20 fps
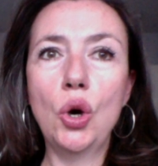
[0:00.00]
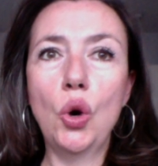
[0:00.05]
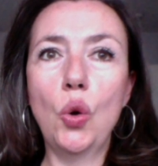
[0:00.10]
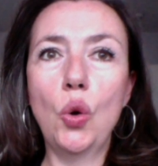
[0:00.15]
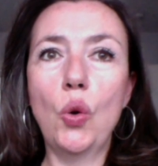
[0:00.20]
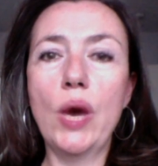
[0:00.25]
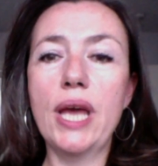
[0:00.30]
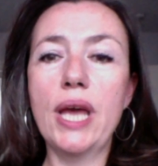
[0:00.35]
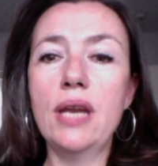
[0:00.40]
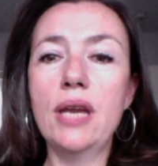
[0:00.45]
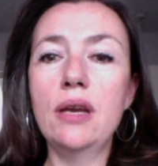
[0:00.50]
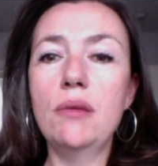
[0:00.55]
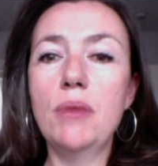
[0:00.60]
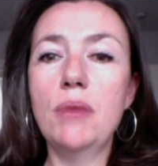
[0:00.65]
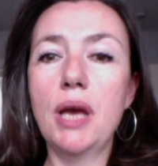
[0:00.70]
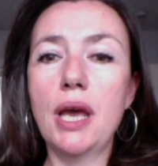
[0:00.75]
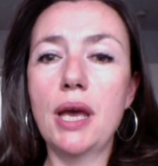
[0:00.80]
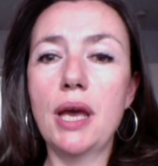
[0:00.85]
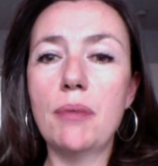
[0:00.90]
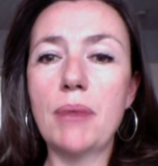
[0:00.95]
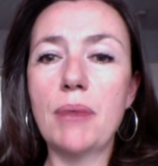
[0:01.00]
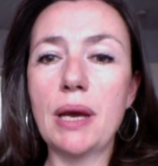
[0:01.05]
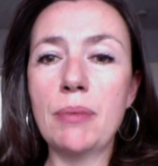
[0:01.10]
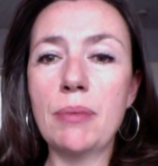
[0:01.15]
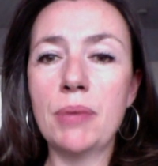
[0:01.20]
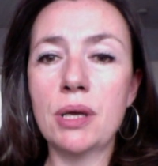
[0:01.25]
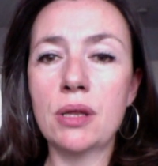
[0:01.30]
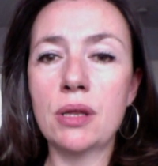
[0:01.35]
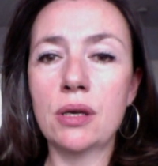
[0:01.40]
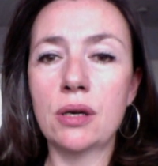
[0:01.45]
When uh, my
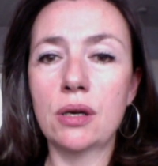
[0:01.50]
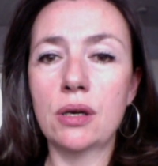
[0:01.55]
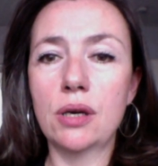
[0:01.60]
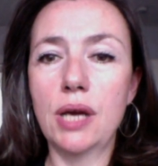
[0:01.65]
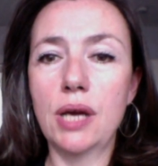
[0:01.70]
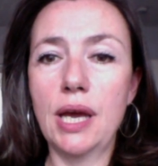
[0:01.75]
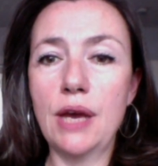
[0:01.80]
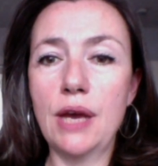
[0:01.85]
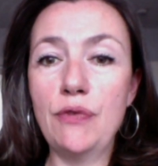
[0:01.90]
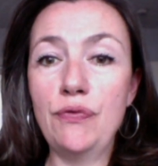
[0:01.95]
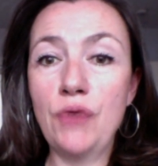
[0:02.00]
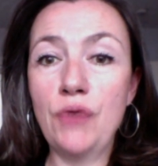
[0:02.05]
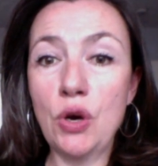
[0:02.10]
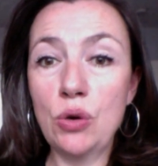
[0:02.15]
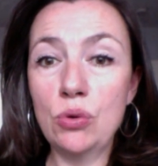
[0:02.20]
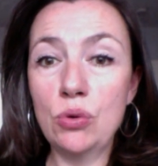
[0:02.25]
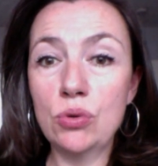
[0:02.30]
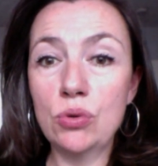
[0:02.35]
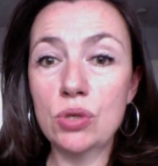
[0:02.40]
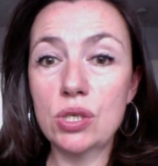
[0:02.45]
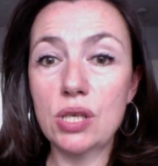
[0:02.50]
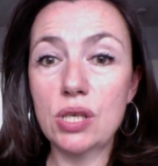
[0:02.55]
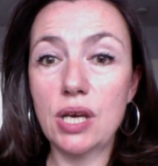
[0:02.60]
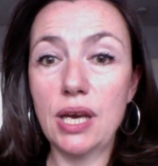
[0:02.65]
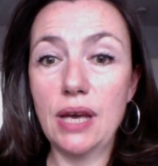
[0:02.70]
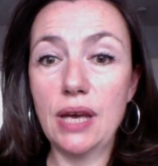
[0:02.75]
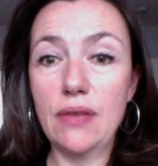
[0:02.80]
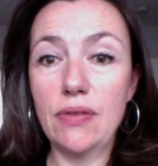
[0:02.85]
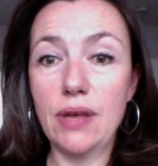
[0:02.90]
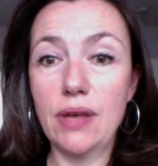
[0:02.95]
mother uh, phoned
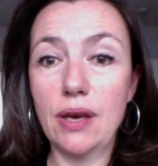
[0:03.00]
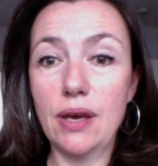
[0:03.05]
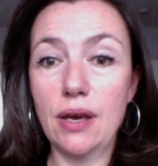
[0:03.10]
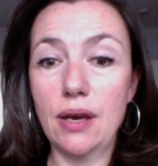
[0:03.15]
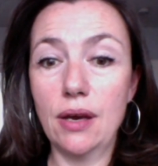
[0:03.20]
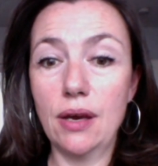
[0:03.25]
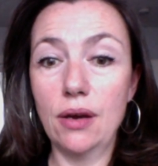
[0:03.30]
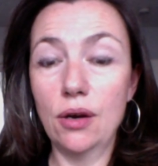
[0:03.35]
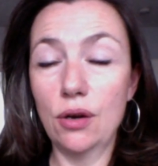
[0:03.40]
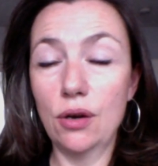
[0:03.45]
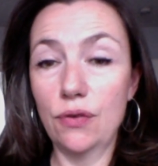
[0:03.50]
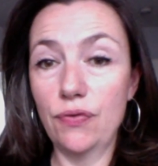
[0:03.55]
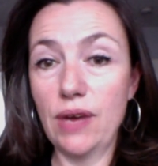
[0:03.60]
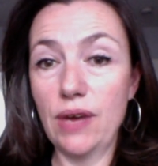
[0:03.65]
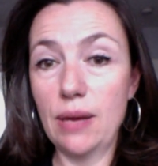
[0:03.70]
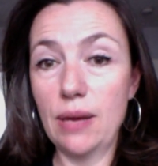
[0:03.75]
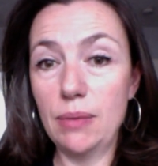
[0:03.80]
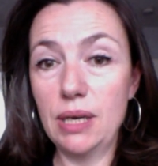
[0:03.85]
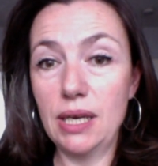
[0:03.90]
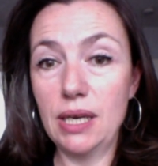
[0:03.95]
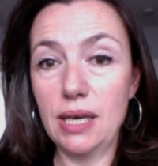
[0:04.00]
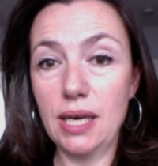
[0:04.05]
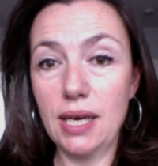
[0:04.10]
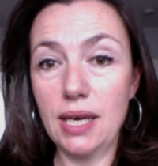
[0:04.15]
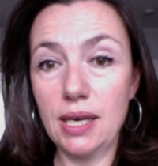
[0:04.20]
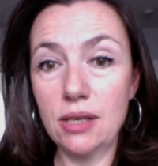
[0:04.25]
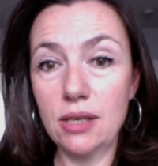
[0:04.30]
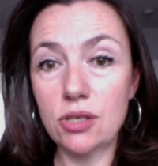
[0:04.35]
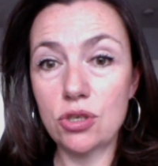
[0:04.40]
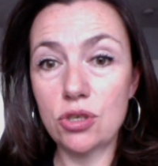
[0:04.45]
uh, the, her family
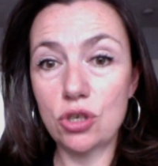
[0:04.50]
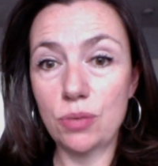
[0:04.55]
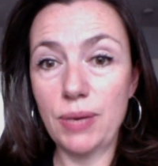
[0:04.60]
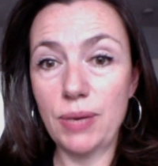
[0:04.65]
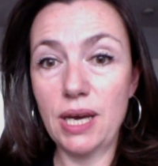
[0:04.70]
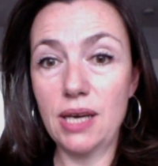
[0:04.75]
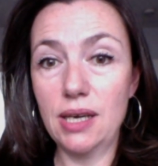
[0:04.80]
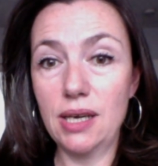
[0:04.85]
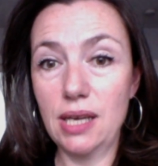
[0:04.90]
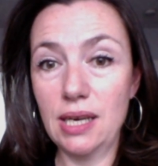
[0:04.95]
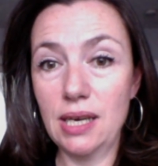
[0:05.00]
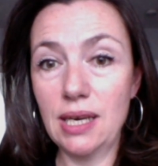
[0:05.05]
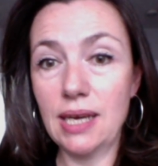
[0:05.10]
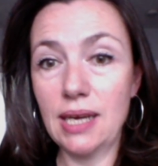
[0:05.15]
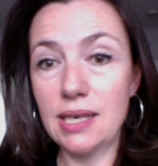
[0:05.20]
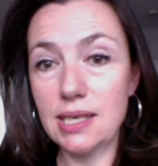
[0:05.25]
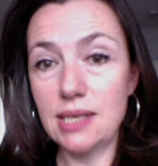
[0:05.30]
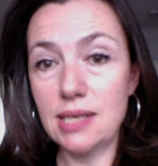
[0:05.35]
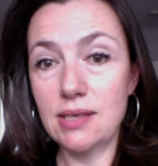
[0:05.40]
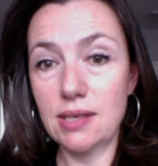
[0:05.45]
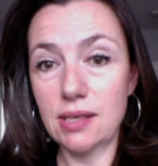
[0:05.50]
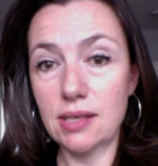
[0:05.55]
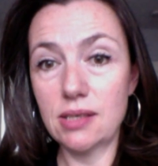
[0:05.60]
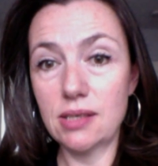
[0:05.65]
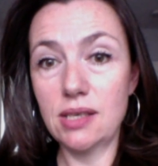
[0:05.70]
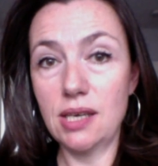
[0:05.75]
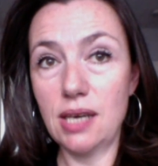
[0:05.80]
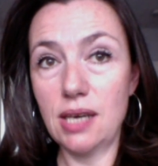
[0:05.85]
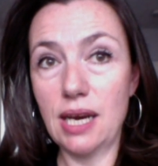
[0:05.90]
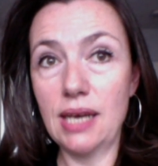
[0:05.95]
in Strabane in
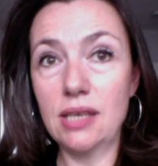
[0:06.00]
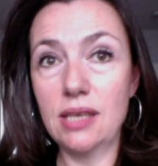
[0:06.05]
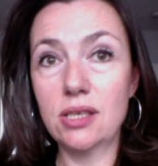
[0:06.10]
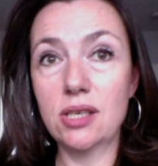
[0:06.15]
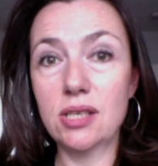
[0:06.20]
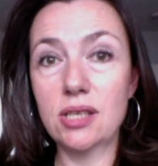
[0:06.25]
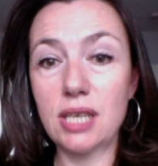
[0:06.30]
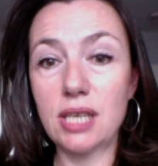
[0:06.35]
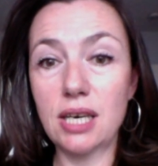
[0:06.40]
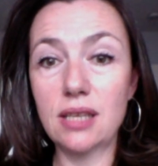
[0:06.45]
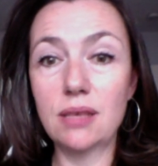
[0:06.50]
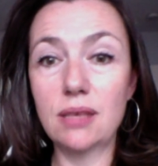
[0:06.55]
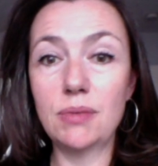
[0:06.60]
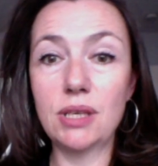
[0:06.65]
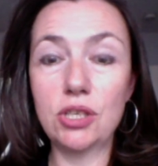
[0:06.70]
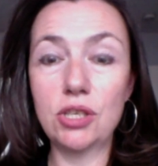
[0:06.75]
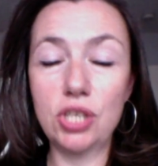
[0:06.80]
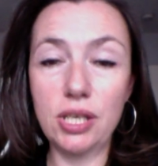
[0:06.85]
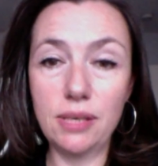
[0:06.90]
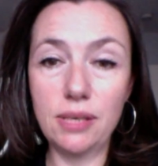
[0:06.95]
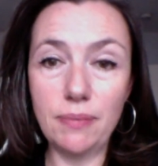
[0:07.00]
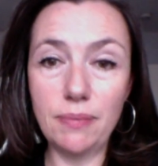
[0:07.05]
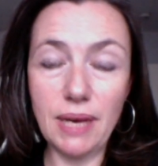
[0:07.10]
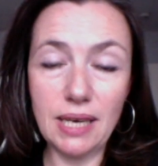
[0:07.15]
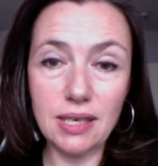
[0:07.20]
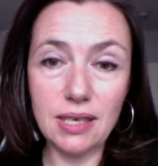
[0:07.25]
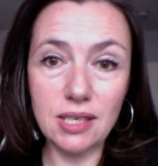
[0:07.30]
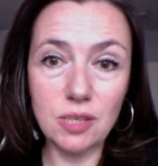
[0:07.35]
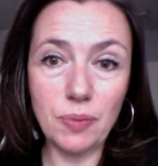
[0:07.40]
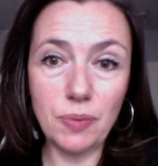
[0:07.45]
1969 to tell them that she'd
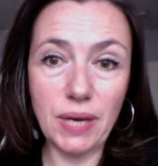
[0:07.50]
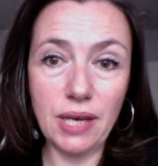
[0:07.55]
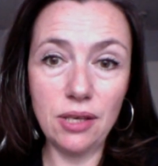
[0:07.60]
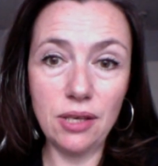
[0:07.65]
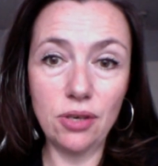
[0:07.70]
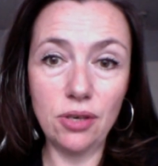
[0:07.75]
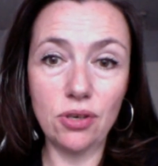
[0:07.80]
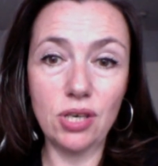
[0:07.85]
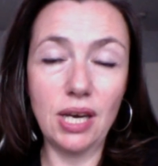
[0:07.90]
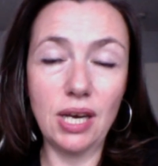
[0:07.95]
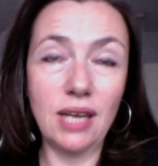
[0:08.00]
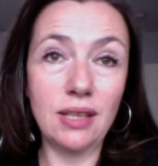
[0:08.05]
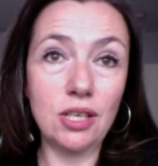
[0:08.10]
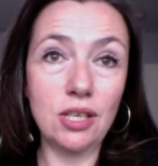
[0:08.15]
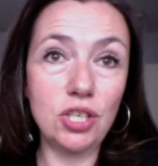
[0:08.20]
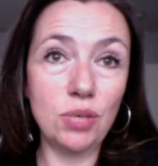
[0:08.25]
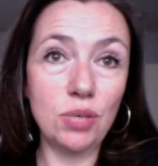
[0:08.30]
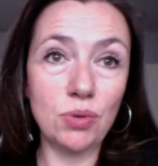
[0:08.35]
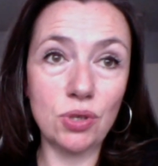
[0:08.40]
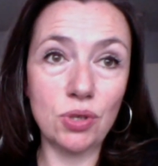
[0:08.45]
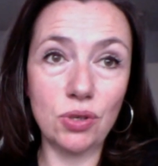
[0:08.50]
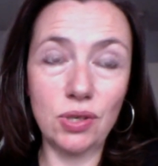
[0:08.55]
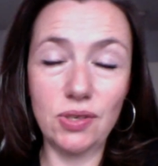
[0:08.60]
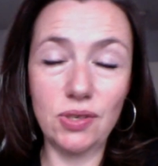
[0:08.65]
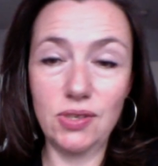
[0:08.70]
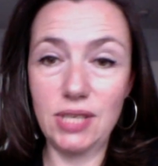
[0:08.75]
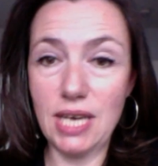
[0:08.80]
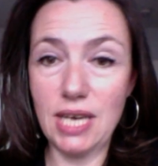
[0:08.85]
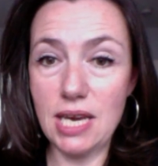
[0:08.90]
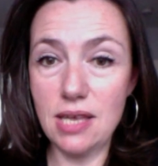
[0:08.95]
met a Spaniard and that she was going to
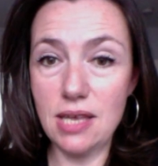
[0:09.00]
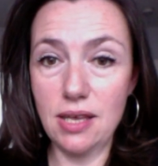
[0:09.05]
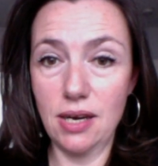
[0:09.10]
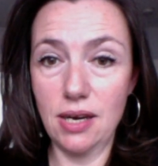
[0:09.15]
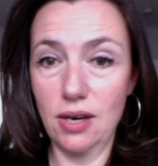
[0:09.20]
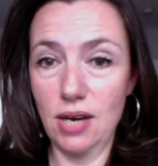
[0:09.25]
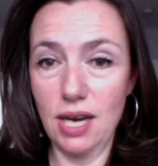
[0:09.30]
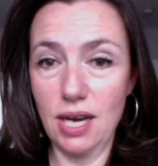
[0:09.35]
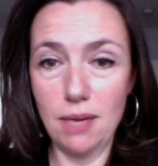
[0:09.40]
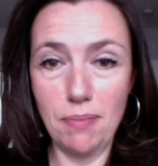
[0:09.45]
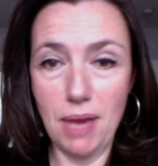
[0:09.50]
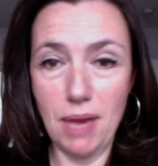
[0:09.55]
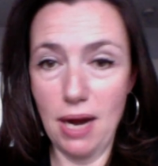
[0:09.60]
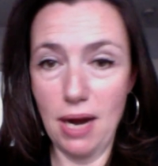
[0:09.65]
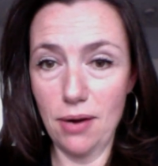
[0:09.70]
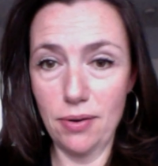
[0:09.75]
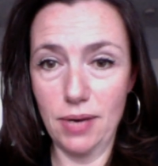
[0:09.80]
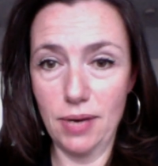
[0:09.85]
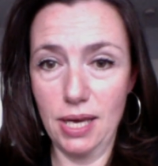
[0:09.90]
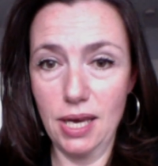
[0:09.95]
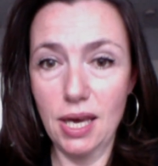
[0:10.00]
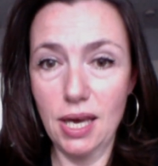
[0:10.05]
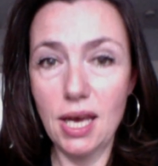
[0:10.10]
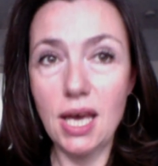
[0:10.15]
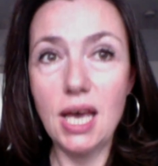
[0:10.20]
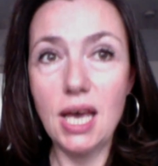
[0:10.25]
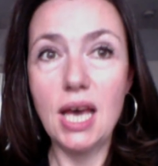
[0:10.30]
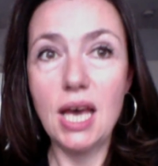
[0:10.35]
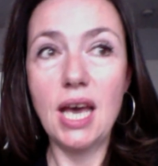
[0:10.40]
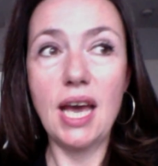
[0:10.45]
stay there and marry,
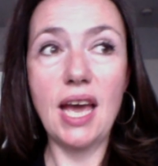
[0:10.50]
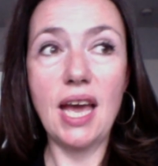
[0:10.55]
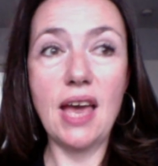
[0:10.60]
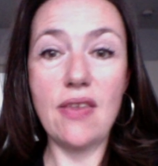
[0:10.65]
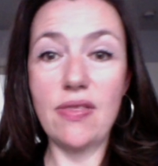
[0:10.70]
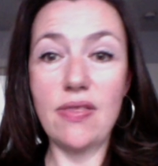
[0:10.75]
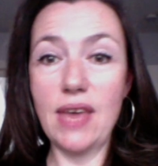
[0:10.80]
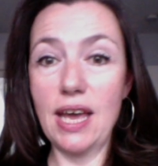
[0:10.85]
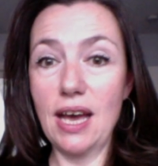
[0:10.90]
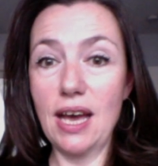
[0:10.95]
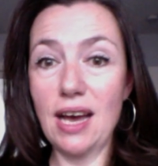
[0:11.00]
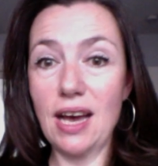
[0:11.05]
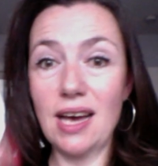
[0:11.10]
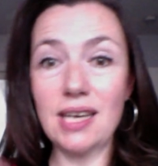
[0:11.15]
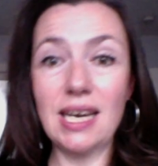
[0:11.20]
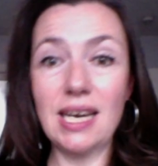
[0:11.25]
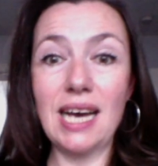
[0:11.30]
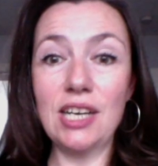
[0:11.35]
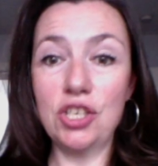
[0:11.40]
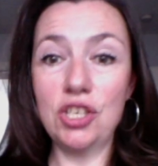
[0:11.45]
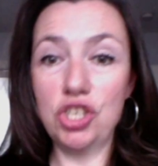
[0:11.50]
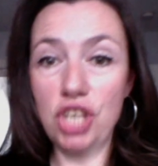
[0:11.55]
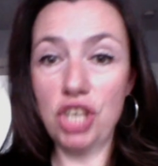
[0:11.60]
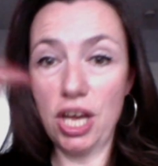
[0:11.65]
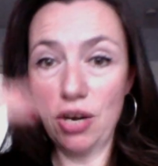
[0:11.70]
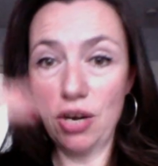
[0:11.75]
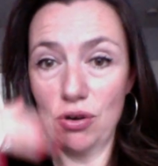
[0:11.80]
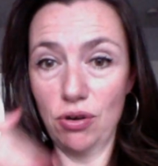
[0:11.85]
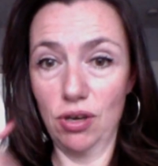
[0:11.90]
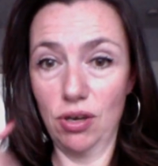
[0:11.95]
uh, they had a
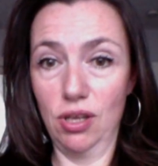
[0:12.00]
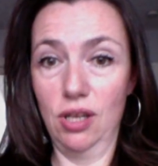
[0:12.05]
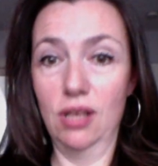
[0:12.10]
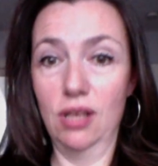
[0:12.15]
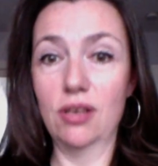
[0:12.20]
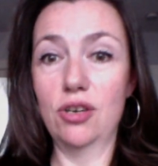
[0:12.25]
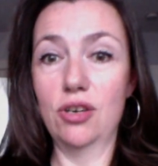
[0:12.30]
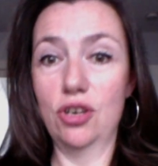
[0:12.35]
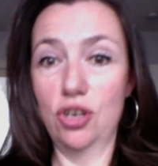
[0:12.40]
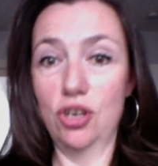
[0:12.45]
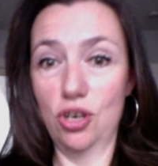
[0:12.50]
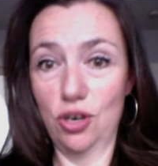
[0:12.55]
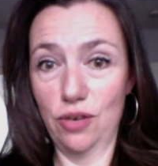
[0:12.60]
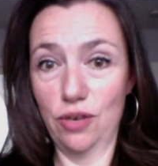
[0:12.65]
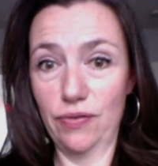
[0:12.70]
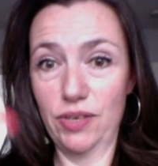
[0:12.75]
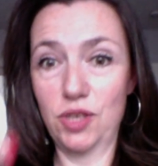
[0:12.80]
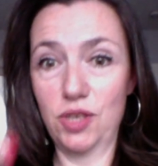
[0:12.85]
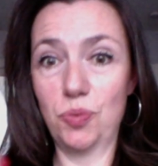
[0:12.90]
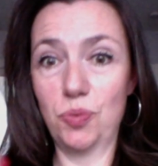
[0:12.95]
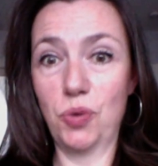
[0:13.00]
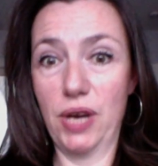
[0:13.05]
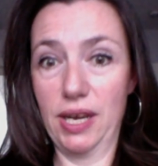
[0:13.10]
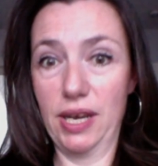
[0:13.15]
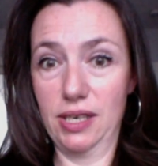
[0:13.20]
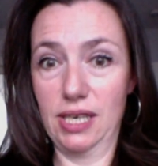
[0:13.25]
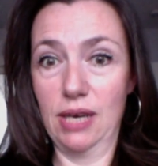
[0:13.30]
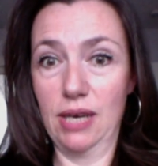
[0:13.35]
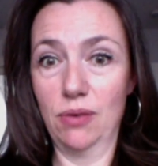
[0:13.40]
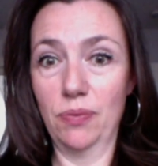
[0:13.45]
general nervous
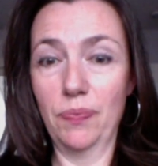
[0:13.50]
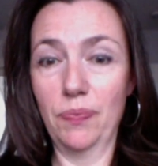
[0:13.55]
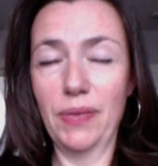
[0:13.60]
breakdown.